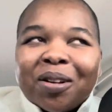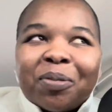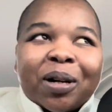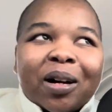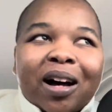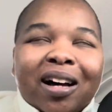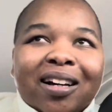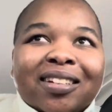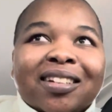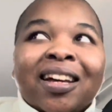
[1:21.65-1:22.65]
Oh my
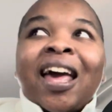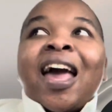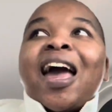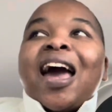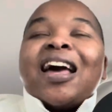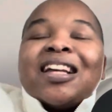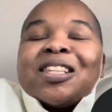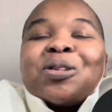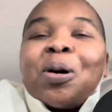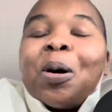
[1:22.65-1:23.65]
god, and
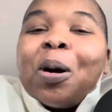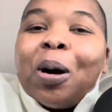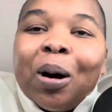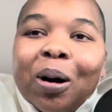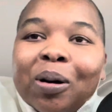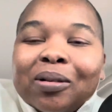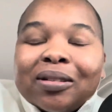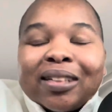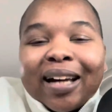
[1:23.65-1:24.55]
it's so cold.